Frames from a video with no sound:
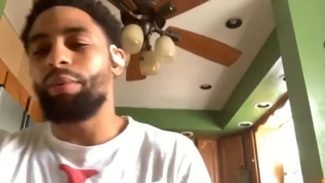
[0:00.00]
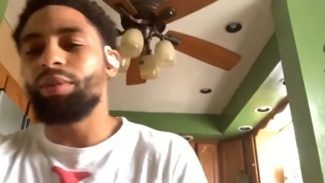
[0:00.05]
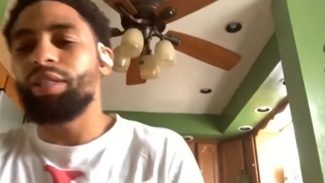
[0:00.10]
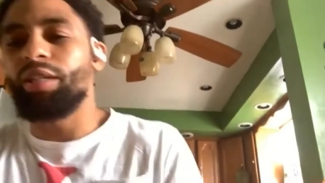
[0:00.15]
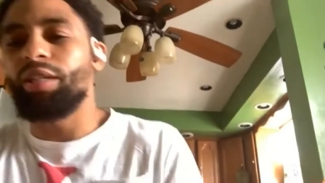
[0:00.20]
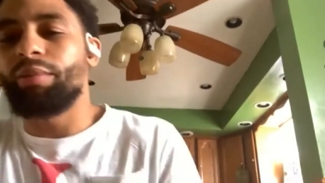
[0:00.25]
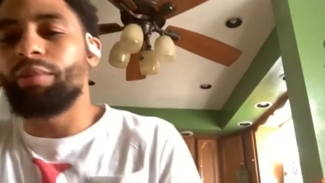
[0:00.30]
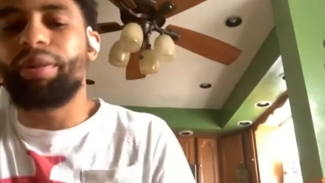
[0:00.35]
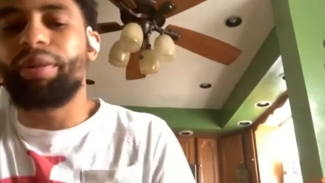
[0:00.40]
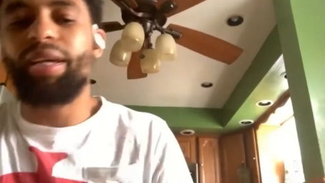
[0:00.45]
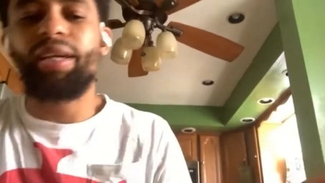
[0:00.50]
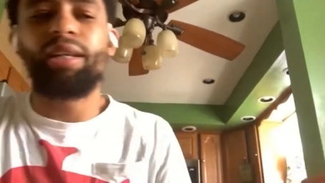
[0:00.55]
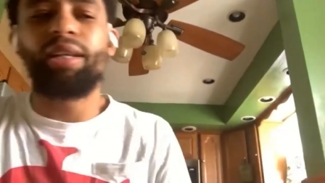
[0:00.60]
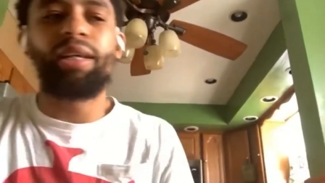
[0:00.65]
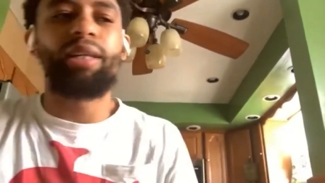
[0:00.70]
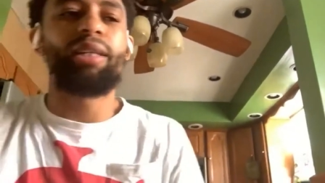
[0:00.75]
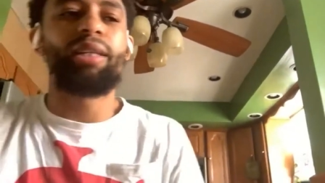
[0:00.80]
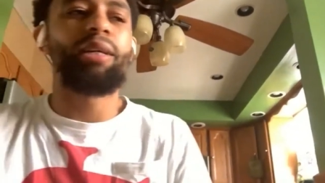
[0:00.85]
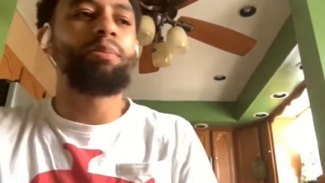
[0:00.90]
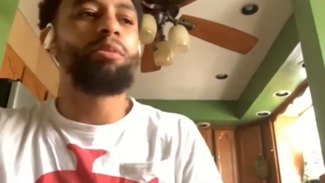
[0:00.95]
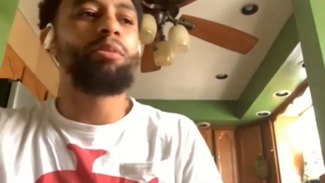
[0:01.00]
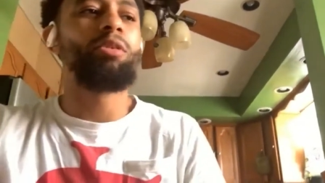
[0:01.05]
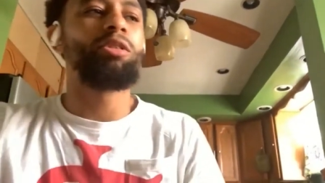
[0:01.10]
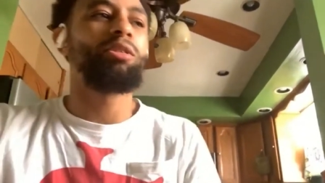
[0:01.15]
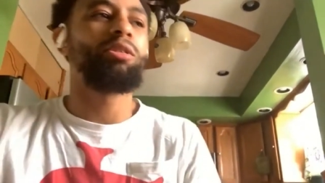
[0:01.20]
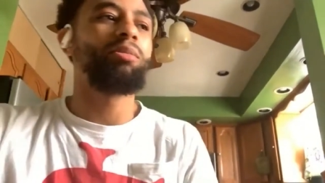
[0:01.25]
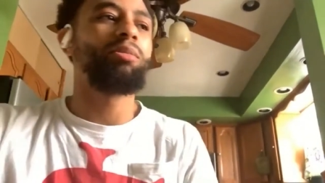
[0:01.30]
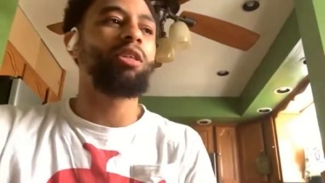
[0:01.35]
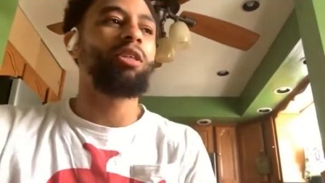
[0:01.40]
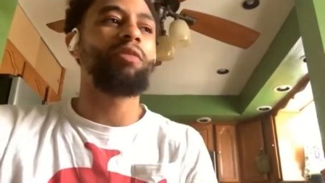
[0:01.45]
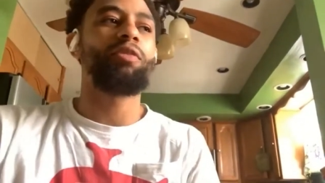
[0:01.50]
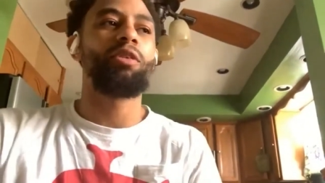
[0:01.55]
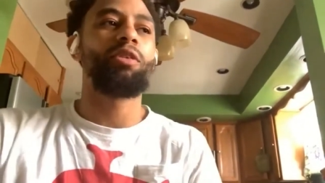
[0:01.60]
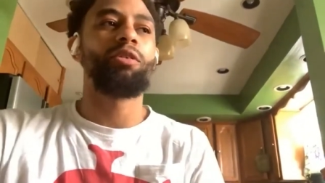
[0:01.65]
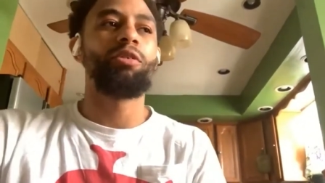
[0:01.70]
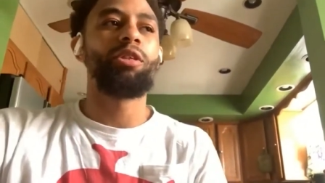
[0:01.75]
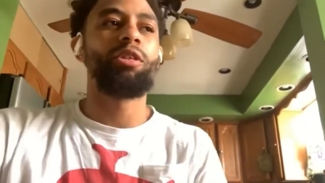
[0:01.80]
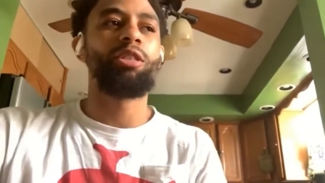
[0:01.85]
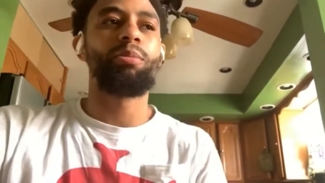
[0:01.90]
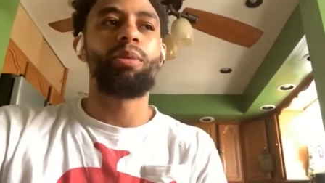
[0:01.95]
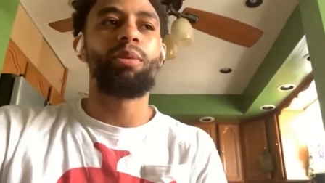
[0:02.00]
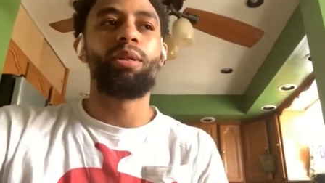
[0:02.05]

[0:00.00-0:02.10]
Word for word: I was getting paid late. They pulled some stuff in Greece,